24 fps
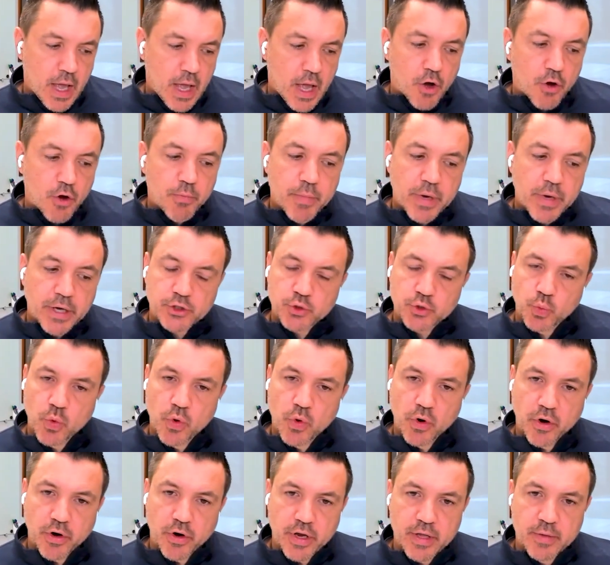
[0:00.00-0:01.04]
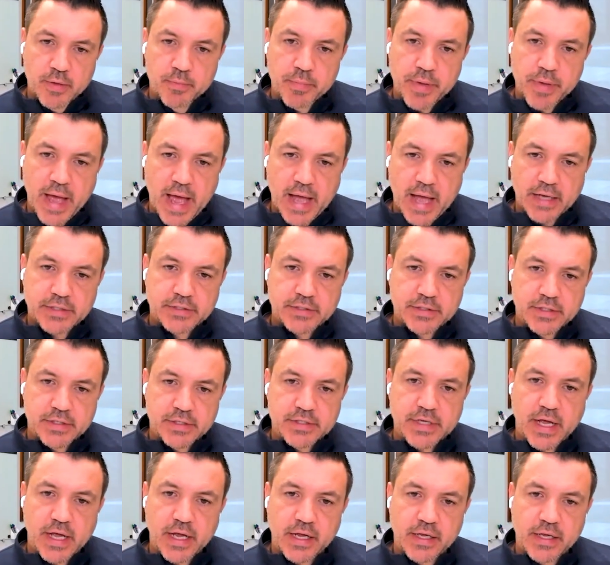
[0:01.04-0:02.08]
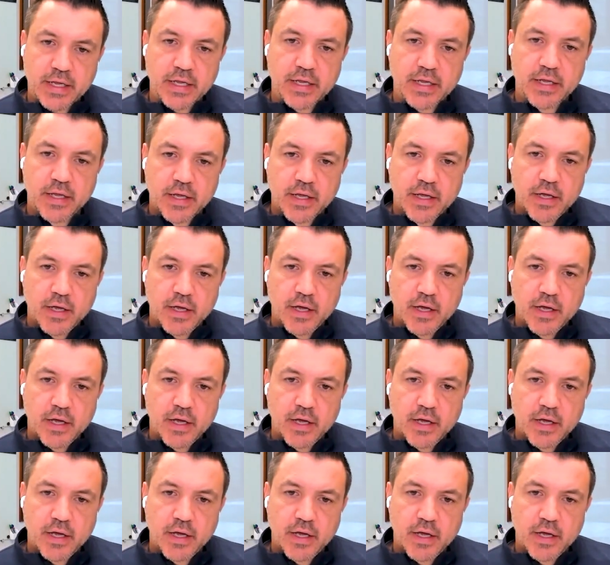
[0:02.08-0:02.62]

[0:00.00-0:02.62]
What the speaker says: much war impacts the psyche